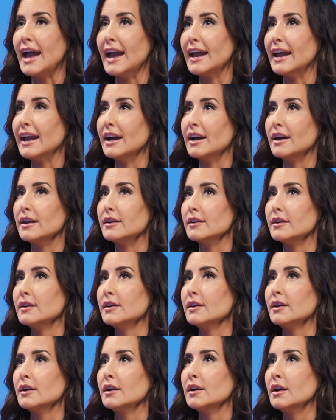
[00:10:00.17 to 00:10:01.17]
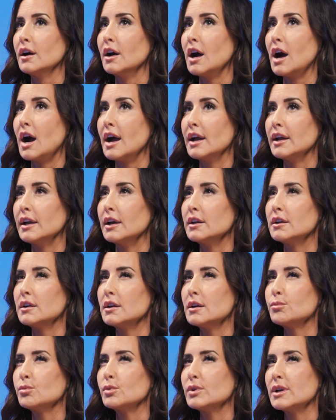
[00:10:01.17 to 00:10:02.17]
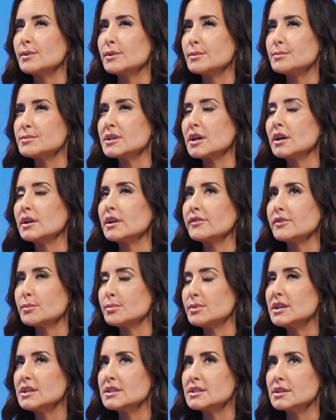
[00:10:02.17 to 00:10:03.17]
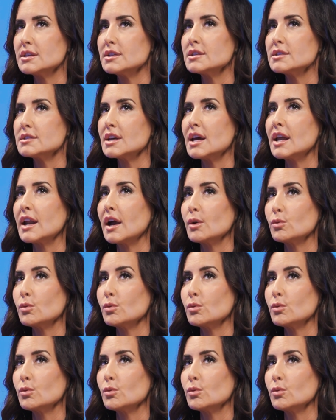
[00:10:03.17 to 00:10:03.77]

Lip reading: And we ended up selling off the pieces, and I